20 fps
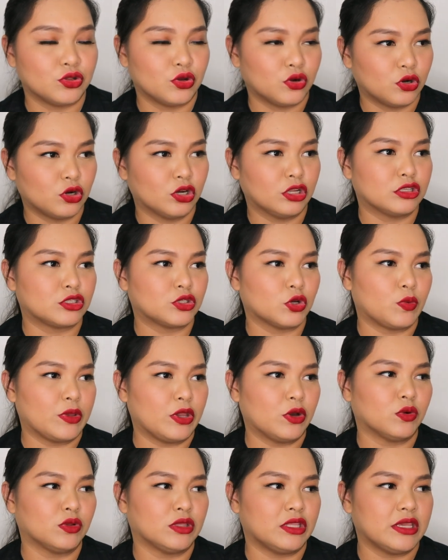doon. So,
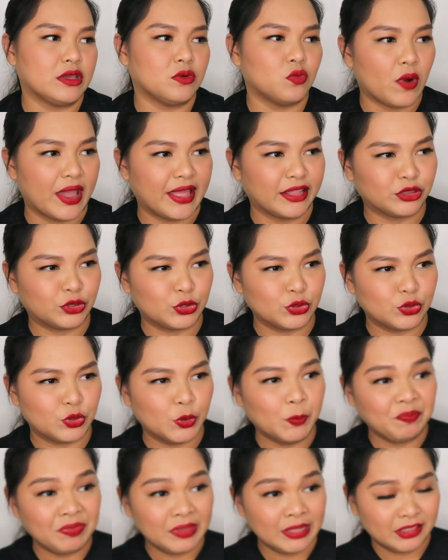we only went
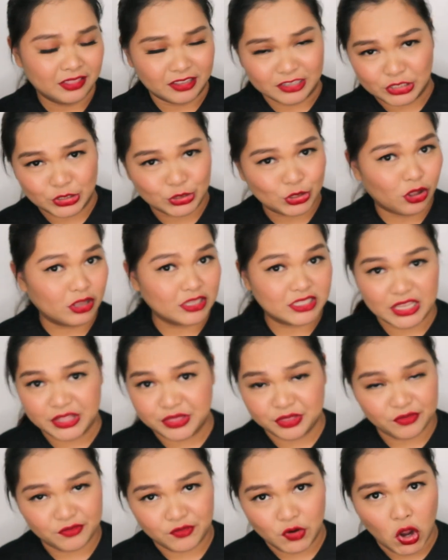to the stalls
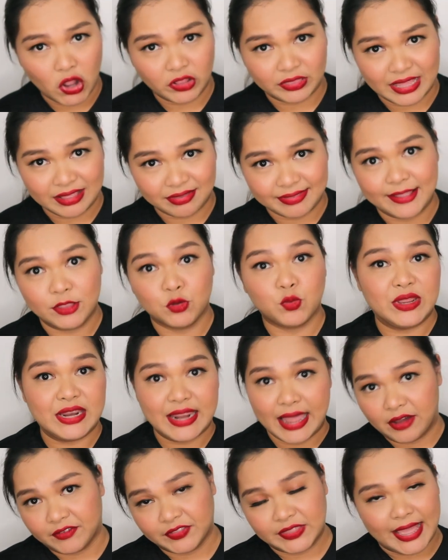in the front and then we
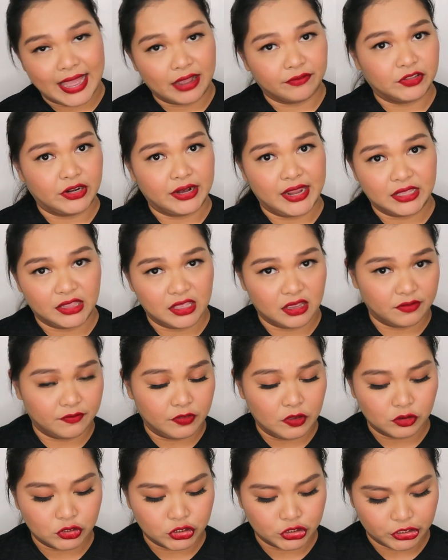left na after getting a
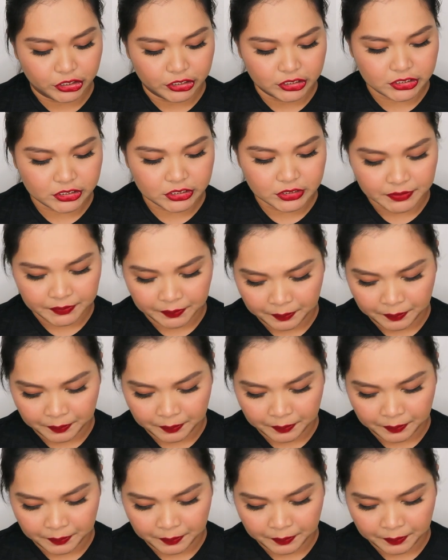few shirts.